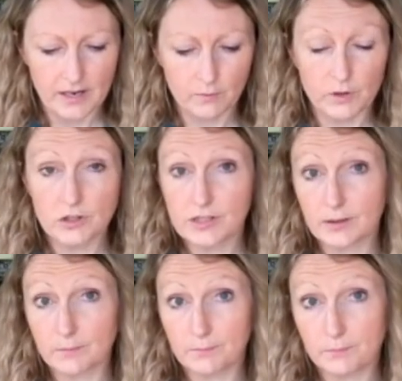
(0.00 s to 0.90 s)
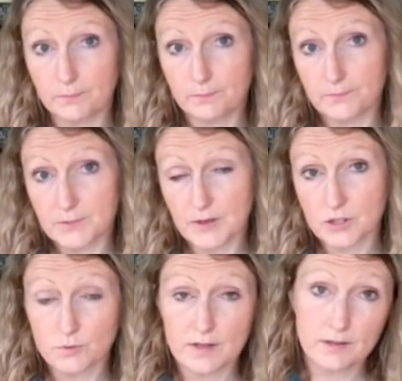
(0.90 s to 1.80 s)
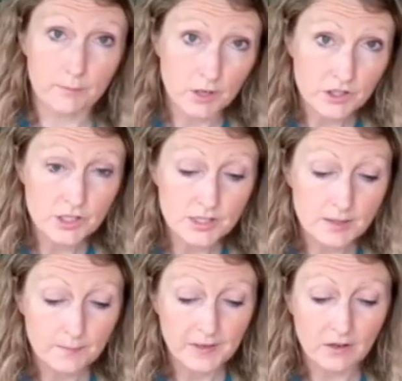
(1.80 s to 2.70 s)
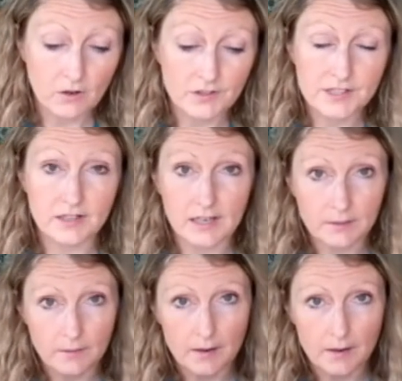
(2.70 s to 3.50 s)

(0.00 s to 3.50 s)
We're using sponges rather than brushes because it